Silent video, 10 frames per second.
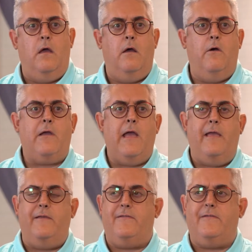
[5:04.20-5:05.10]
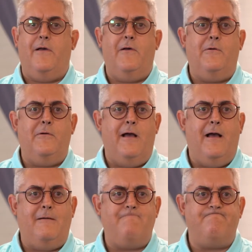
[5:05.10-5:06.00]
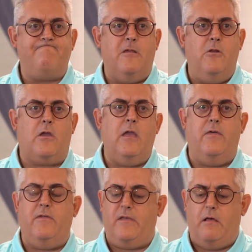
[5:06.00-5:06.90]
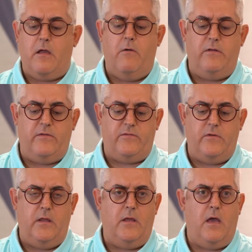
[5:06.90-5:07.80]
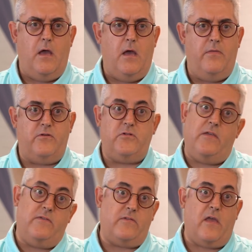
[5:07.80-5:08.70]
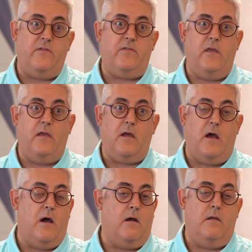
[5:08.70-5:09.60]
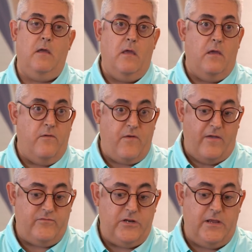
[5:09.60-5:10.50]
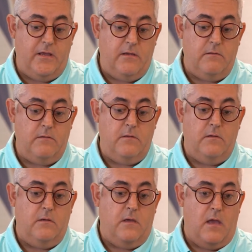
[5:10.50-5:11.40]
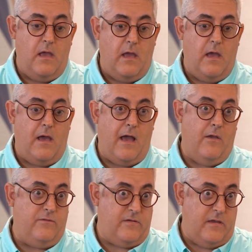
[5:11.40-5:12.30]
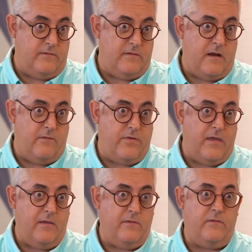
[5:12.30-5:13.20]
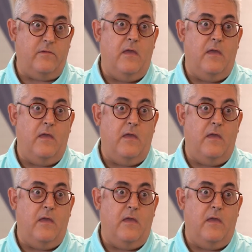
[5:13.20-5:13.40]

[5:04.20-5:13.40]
Okay, so looking at the telco industry, the trends as I see it are 5G, IoT, Internet of Things,